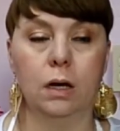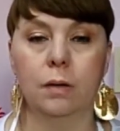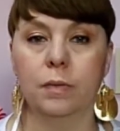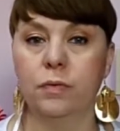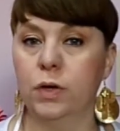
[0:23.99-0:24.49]

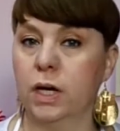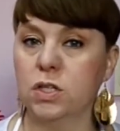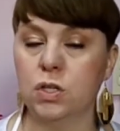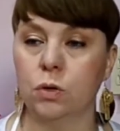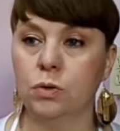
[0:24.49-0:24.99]
If you guys
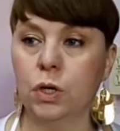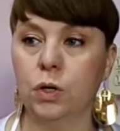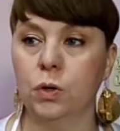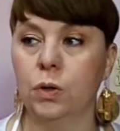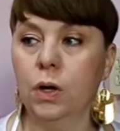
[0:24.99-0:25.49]
don't
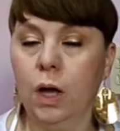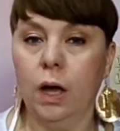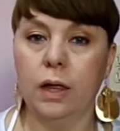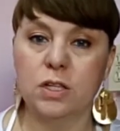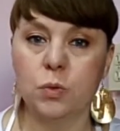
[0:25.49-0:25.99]
know,
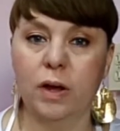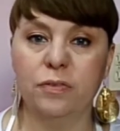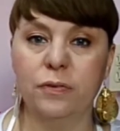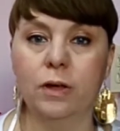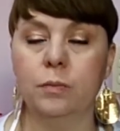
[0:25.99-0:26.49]
that's where I
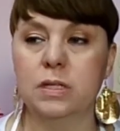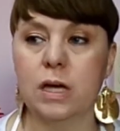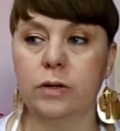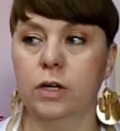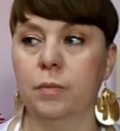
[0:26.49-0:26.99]
film, is
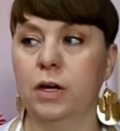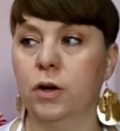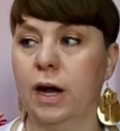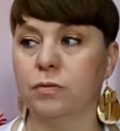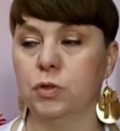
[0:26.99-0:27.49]
out here in my
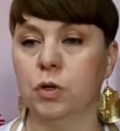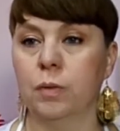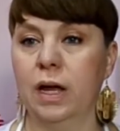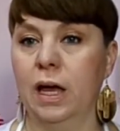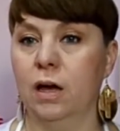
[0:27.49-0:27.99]
craft room,
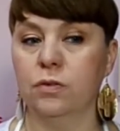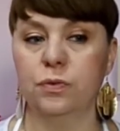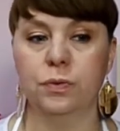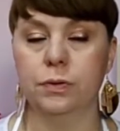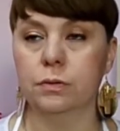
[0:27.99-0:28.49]
and I have
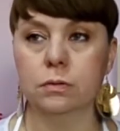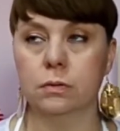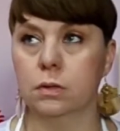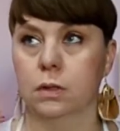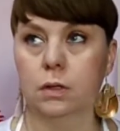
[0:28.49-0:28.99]

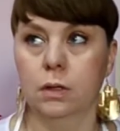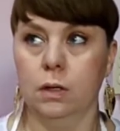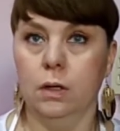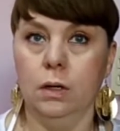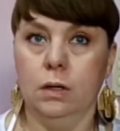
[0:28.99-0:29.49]

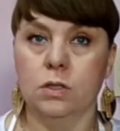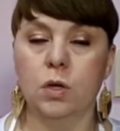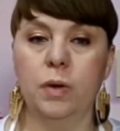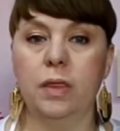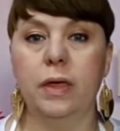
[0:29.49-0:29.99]
so
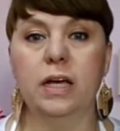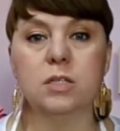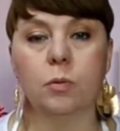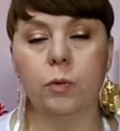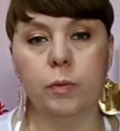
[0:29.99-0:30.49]
many things.
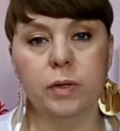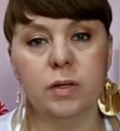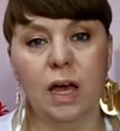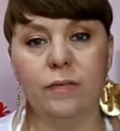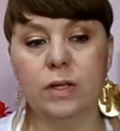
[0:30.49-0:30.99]
We've been
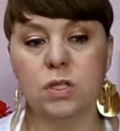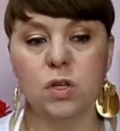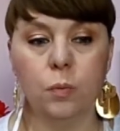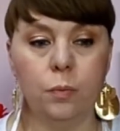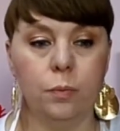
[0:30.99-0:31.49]
having
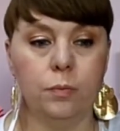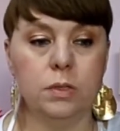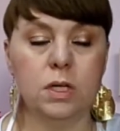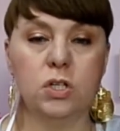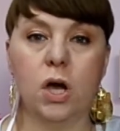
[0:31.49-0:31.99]

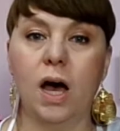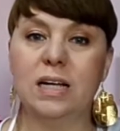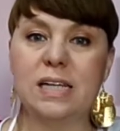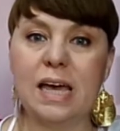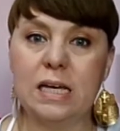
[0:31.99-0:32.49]
such hot
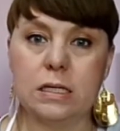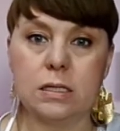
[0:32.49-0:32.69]
days